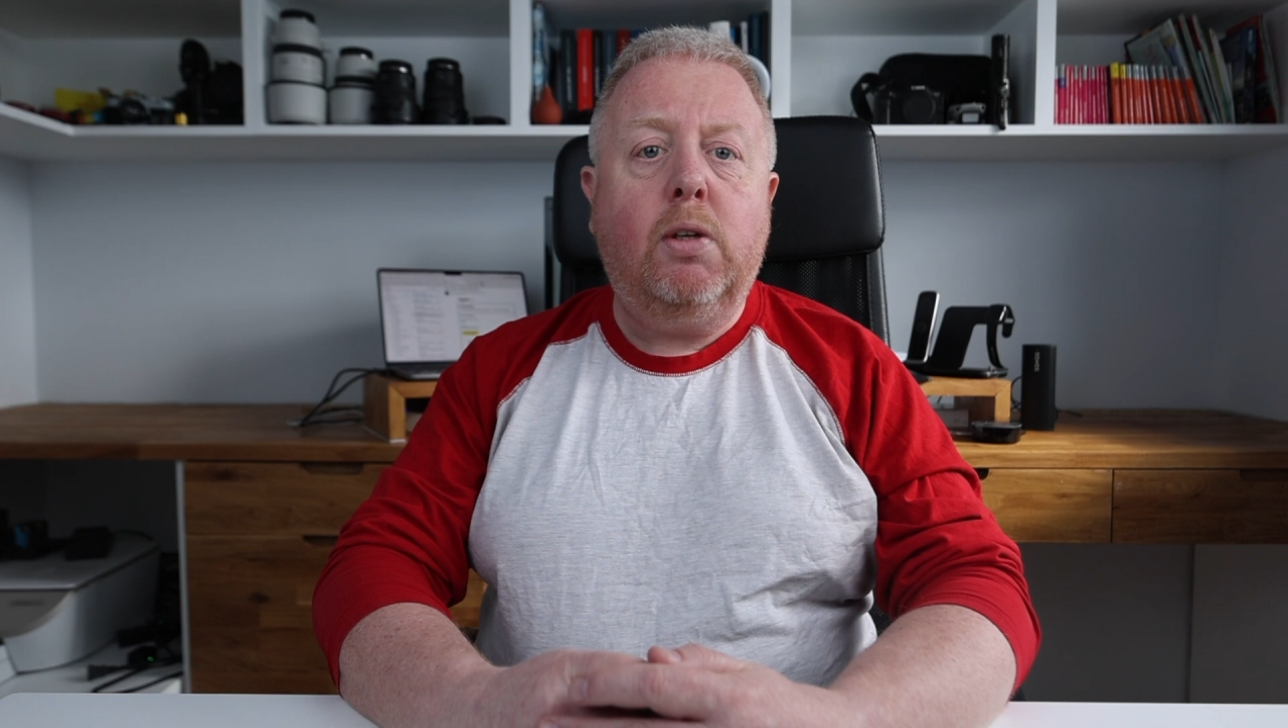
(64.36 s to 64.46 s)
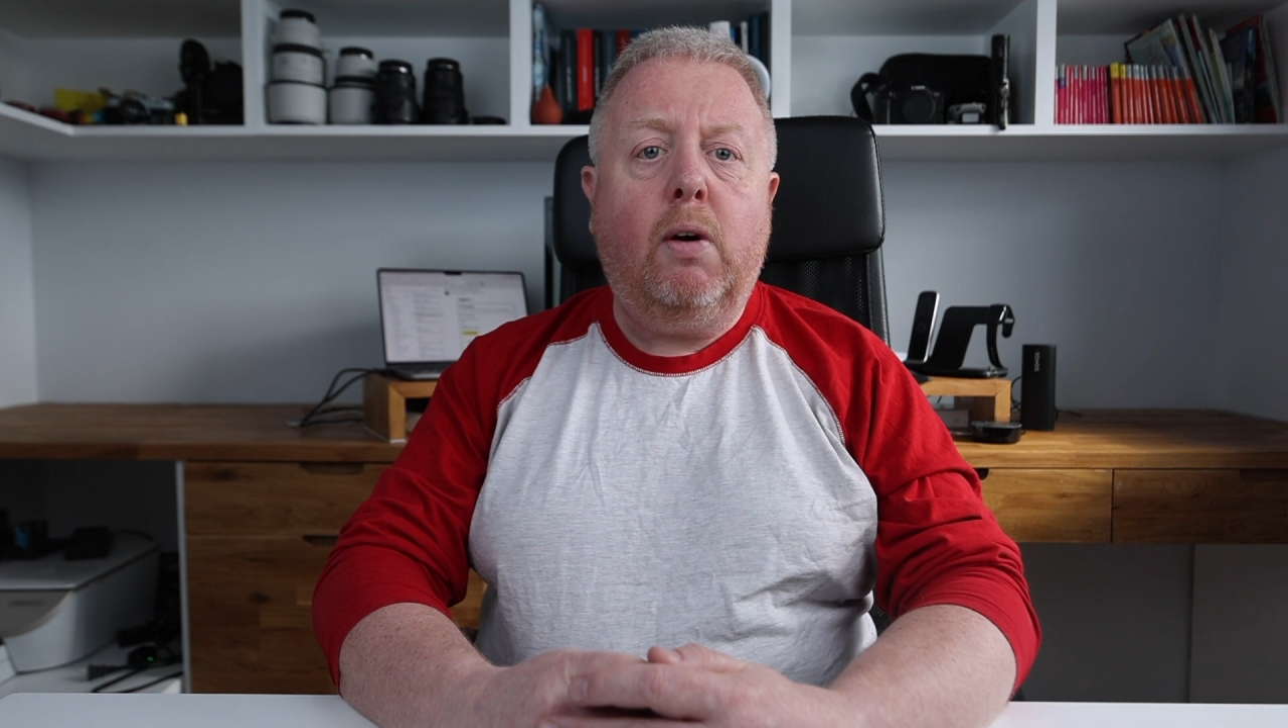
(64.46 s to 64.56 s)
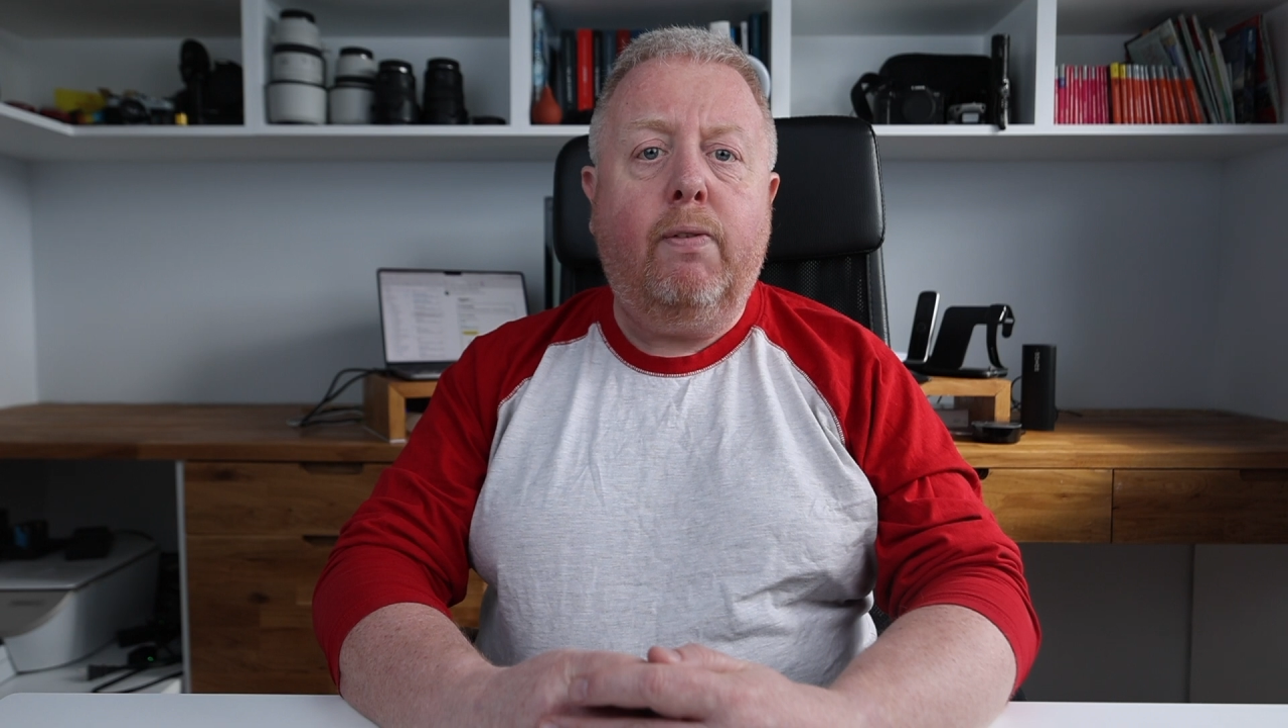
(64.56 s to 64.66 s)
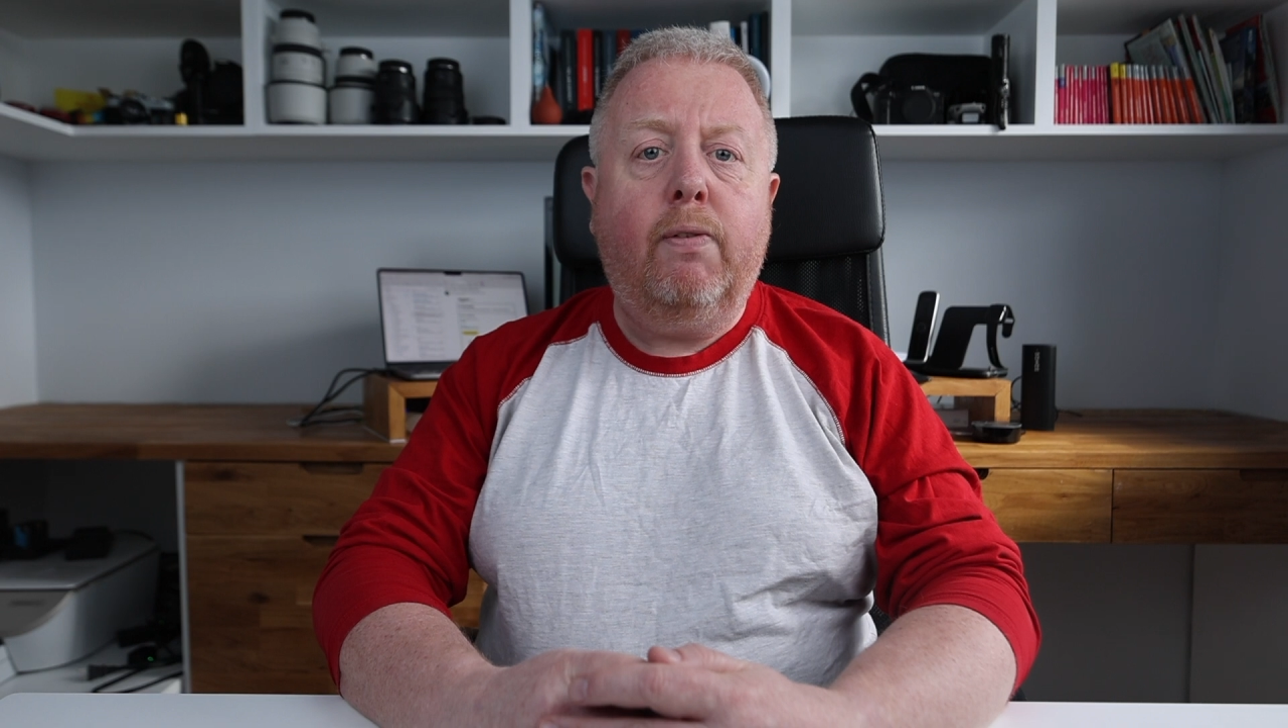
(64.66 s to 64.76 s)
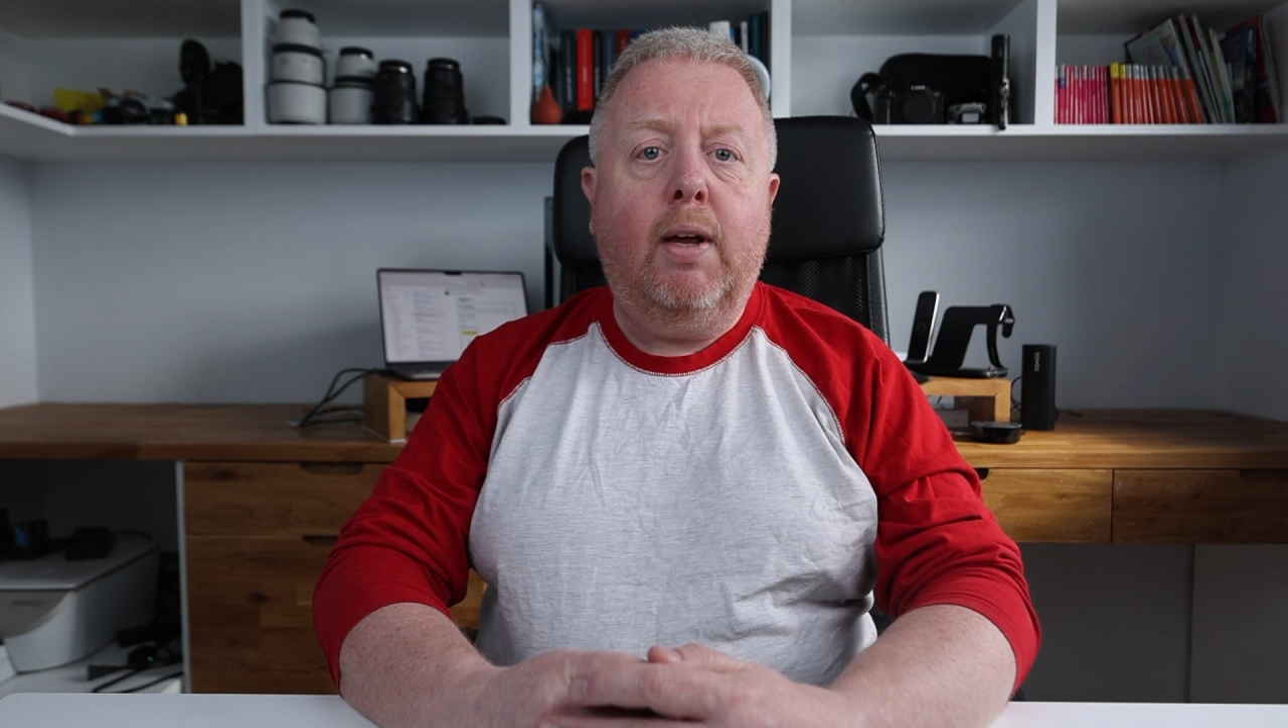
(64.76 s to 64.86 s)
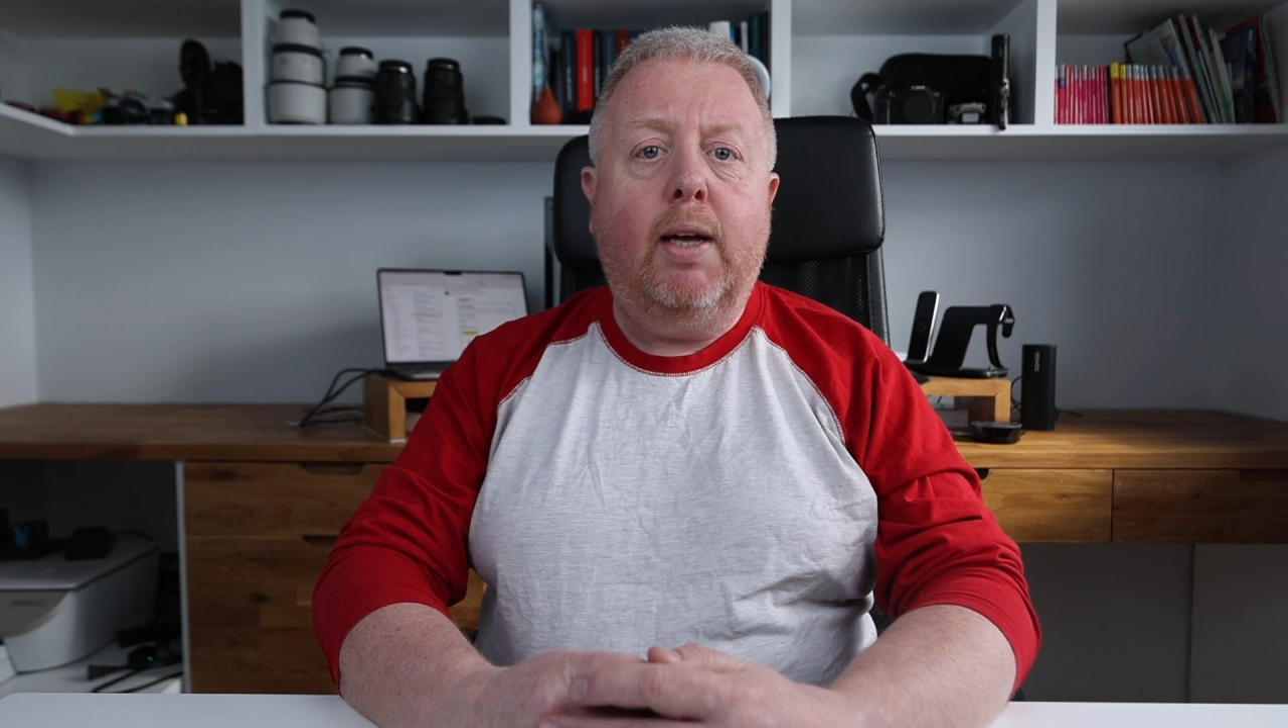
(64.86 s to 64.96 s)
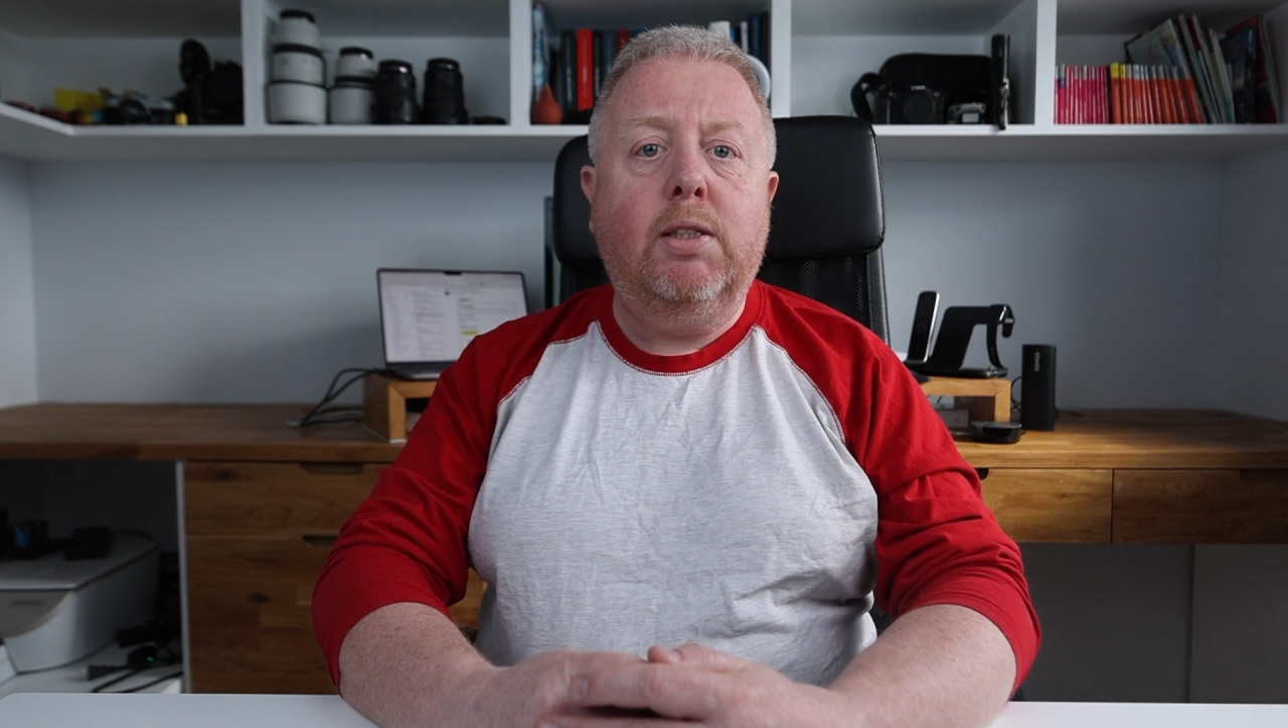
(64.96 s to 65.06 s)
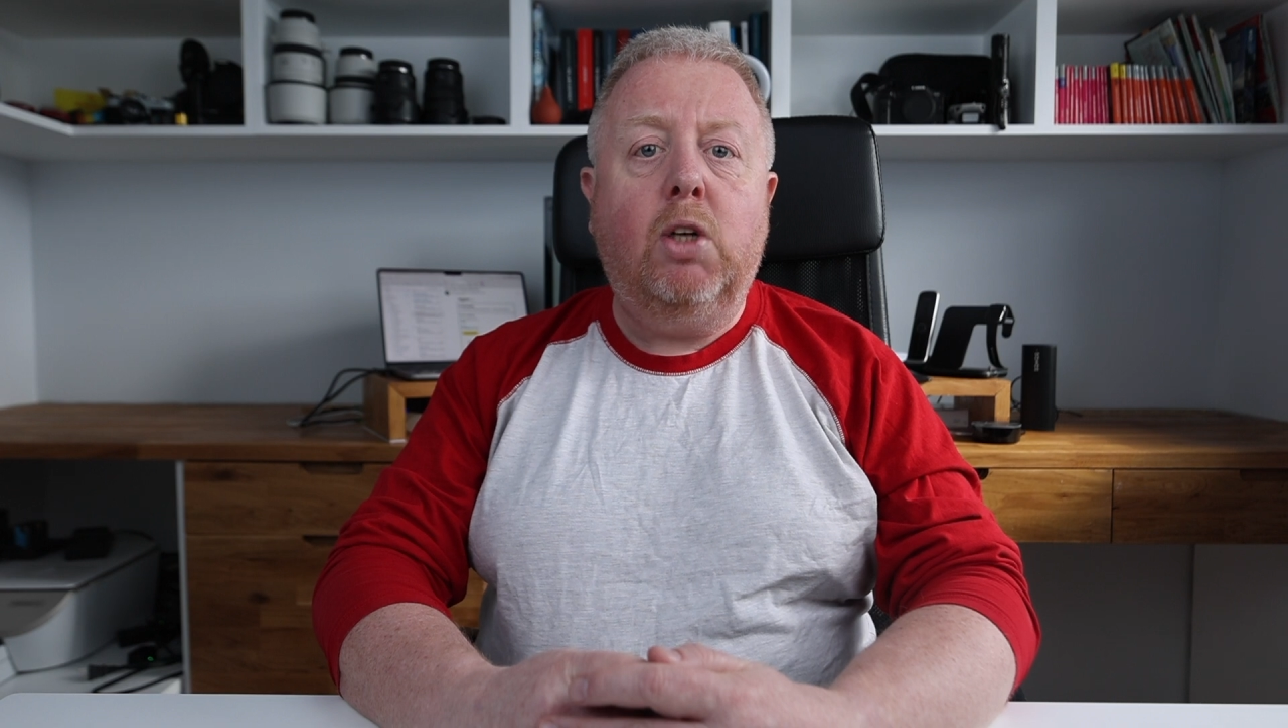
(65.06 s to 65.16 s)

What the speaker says: not off,